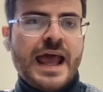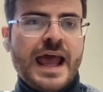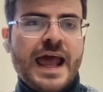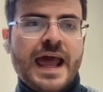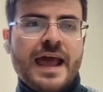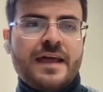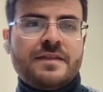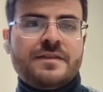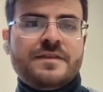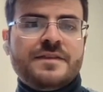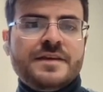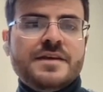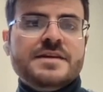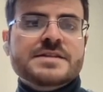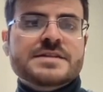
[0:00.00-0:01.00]
And
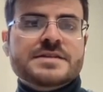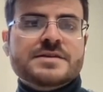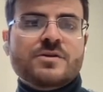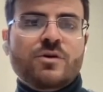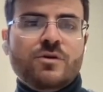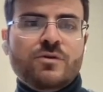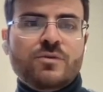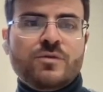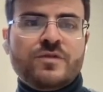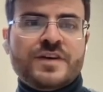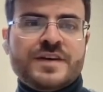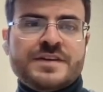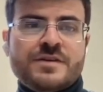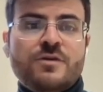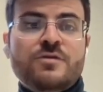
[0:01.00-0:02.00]
this
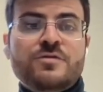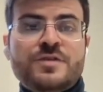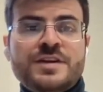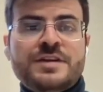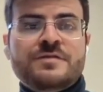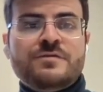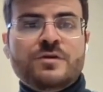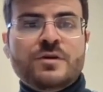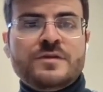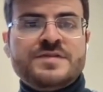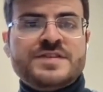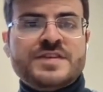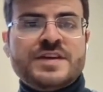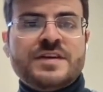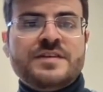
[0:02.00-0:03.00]
often
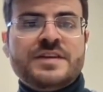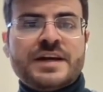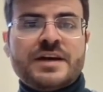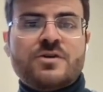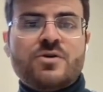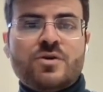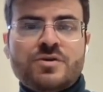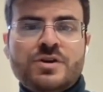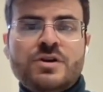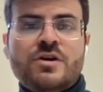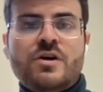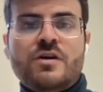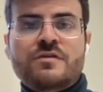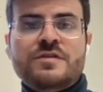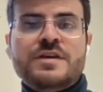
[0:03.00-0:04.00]
involves the recording
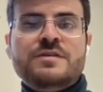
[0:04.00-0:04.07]
of